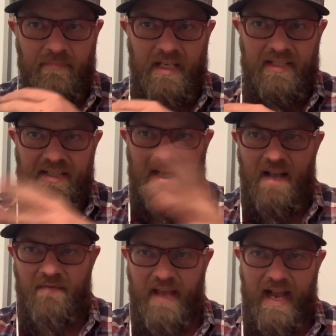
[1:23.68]
It's
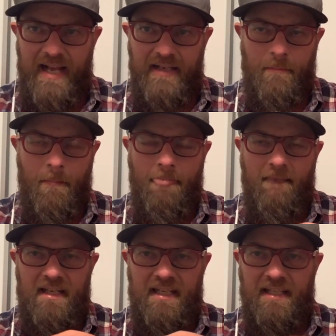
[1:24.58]
not that.
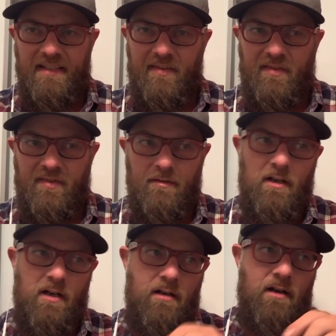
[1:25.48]
It's
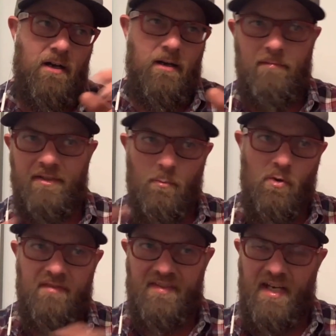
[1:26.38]

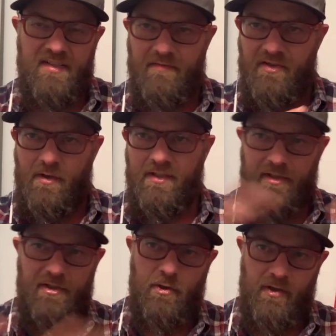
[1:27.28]
more of a test of strength
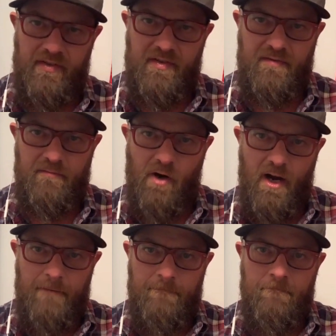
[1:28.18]
endurance,
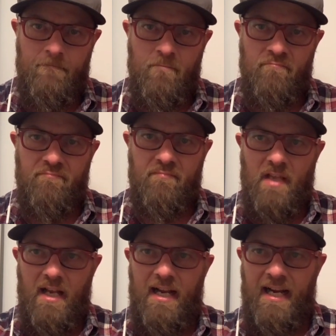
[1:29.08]
right?
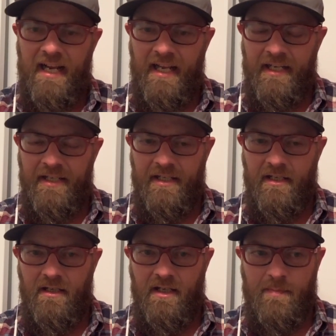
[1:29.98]
And
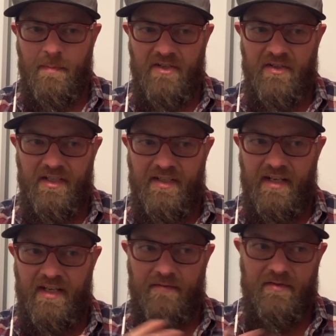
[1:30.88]
especially a
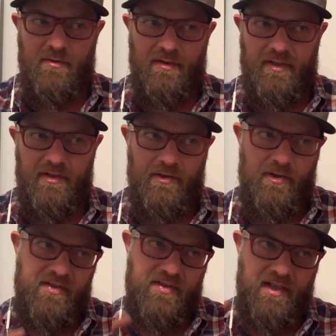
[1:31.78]
test of strength
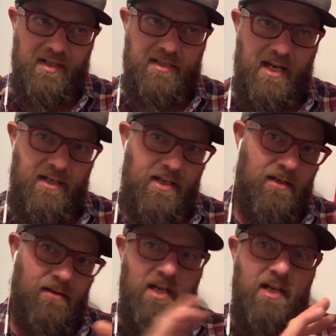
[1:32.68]
endurance that kind
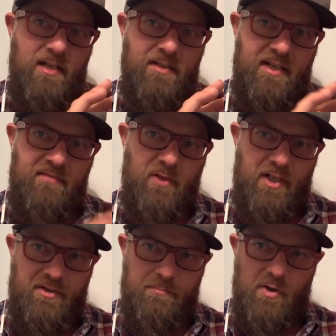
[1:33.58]
of
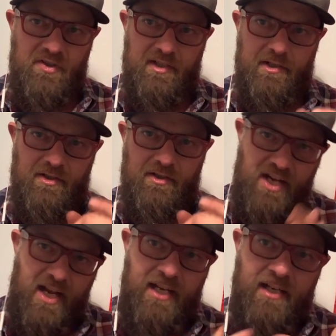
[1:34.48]
deflates your posterior
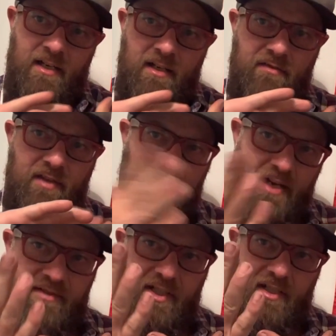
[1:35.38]
chain. Then you
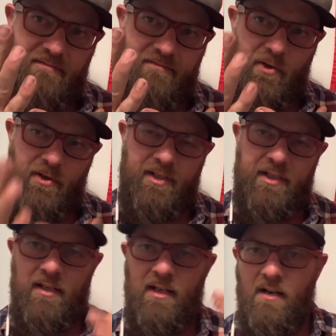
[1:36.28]
have to get inverted
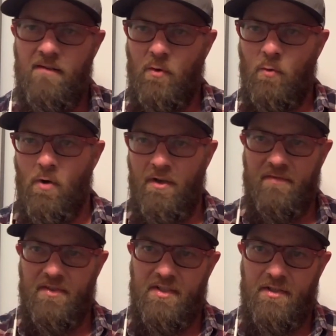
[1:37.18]
for one of
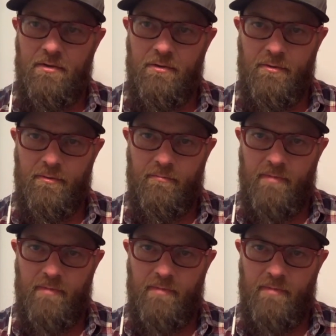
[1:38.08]
the two